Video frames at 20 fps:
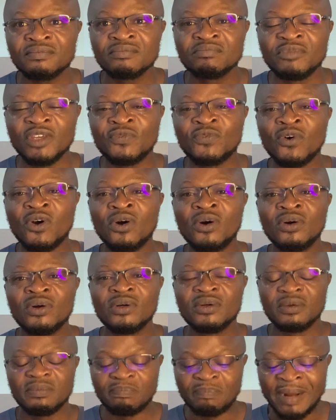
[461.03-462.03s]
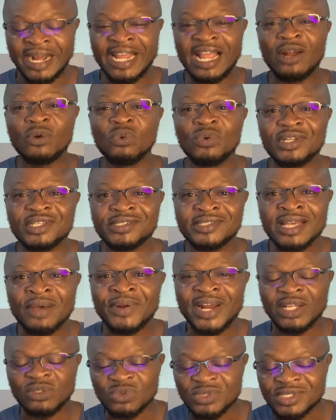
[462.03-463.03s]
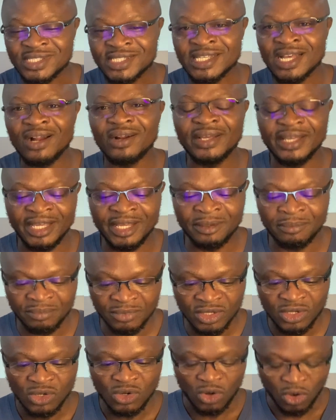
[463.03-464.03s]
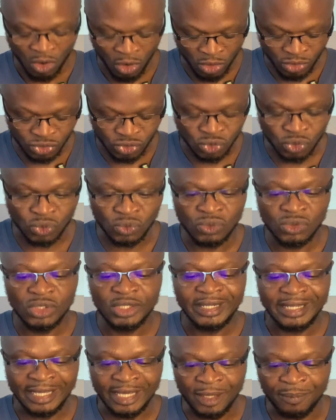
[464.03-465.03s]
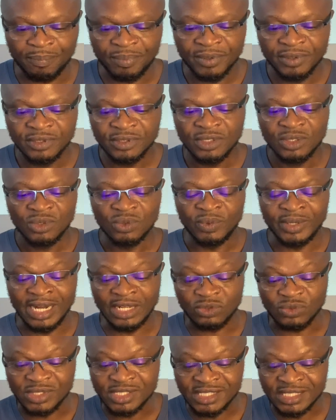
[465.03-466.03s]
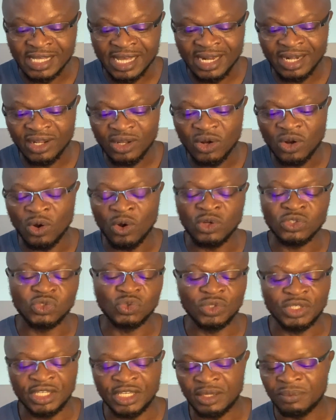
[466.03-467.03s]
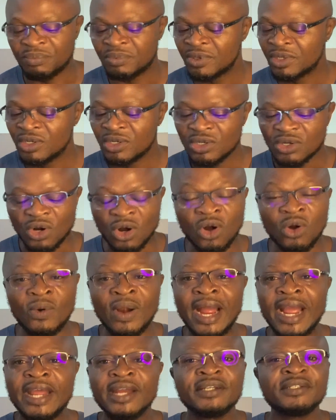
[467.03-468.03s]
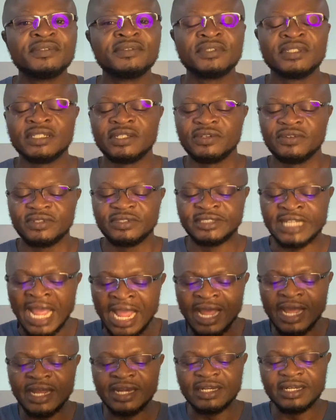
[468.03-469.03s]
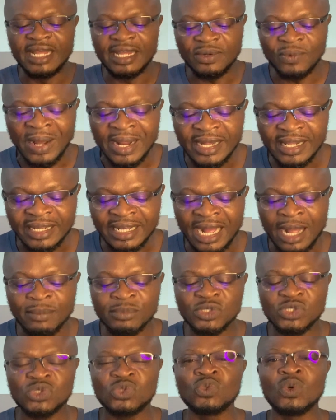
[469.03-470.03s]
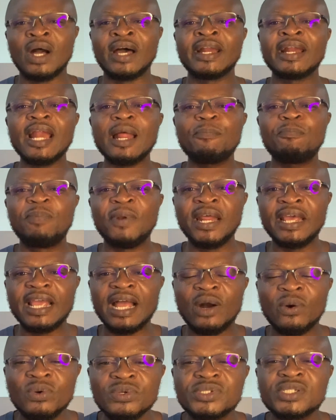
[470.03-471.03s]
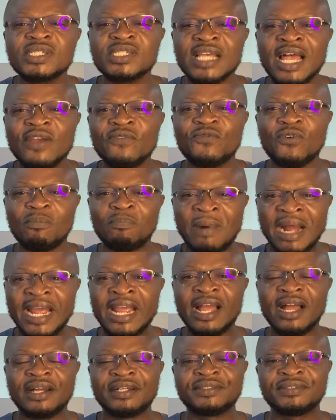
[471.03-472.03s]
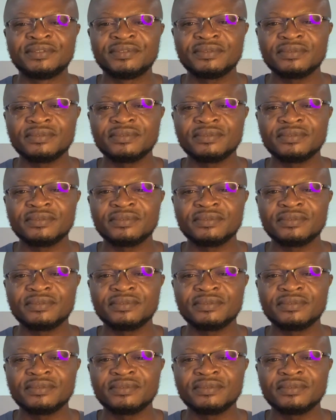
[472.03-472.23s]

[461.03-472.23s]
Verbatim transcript: before Bayern will decide whether to sell him or to keep. Whether to sell or to keep. All right? Then, when it comes to another player who signed for Bayern,